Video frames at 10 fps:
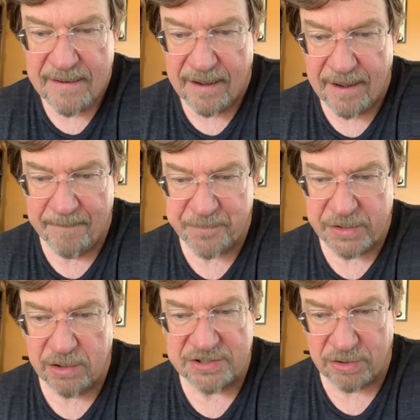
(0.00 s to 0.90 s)

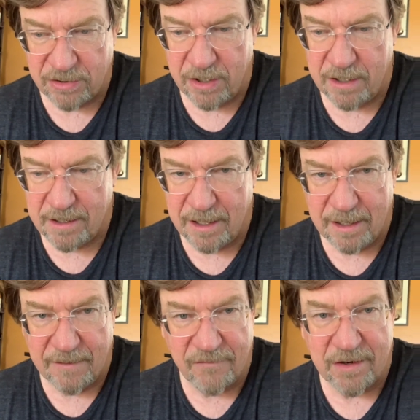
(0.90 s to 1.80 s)
You'll also learn
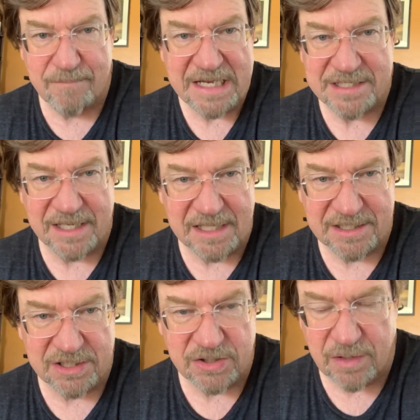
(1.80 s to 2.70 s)
very basic
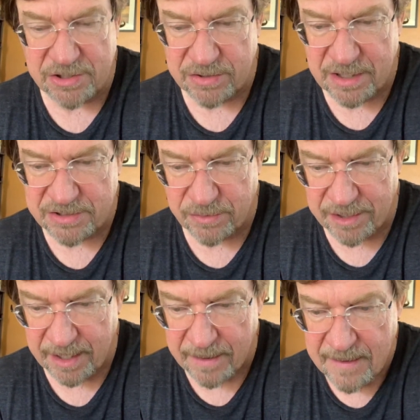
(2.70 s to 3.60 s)
essay structure, that sort of
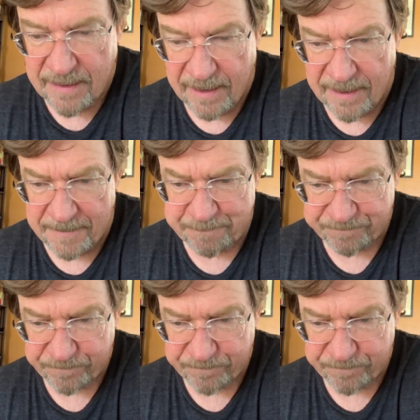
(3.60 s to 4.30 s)
thing.